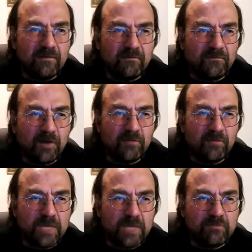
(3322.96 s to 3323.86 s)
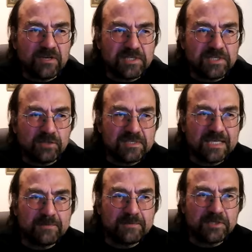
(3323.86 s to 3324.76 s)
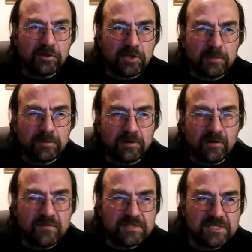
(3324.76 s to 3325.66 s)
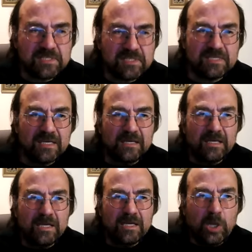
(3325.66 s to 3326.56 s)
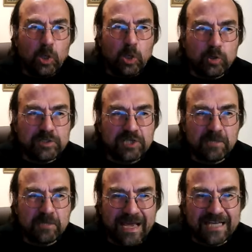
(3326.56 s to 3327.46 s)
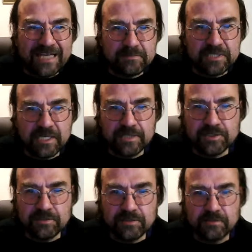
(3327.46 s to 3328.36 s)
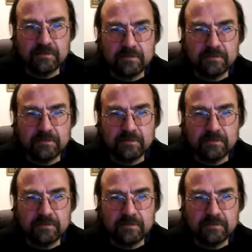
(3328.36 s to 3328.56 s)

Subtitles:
far from being impractical, skeptical argument offers us long-term adaptation.